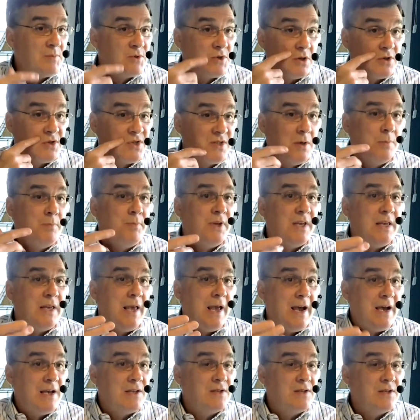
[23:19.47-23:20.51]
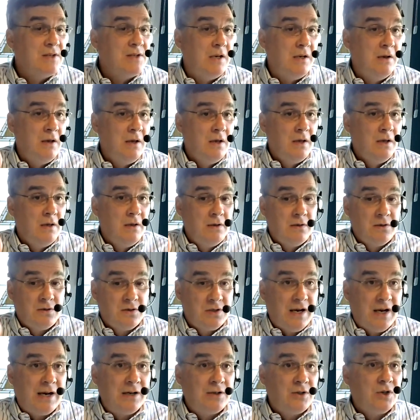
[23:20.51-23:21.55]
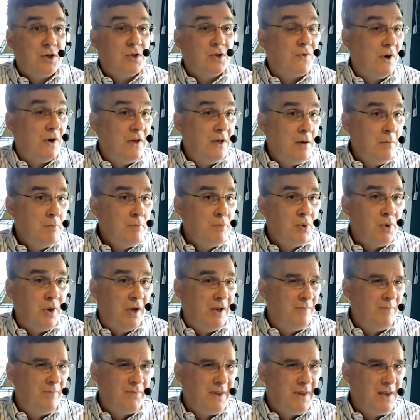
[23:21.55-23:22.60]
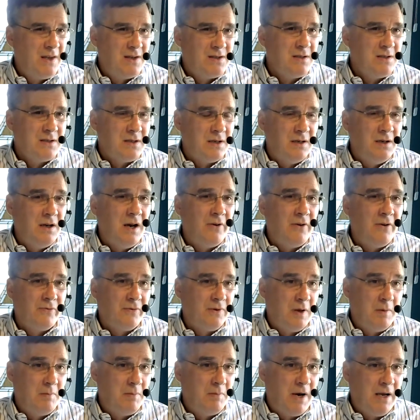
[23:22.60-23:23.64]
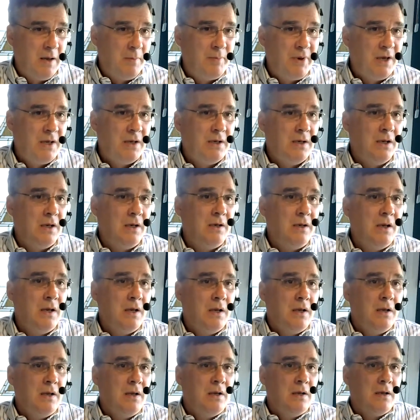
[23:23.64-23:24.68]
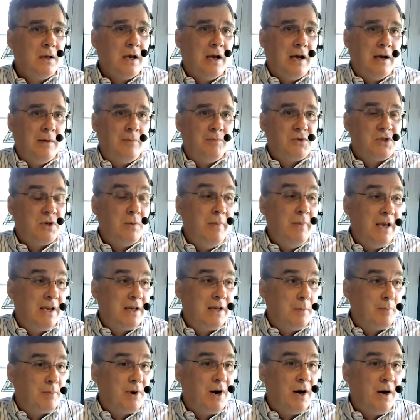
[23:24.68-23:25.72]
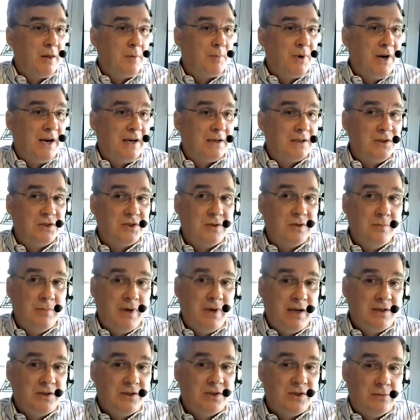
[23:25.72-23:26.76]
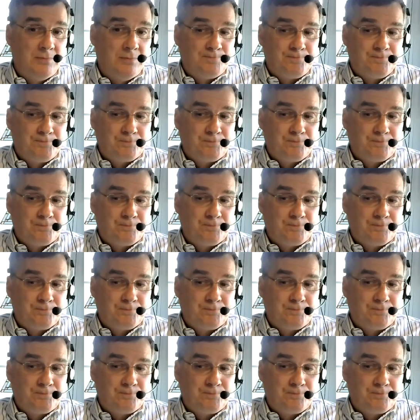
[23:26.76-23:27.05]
So simply asking doctors for input isn't enough, in my opinion, to make it part of the practice of medicine.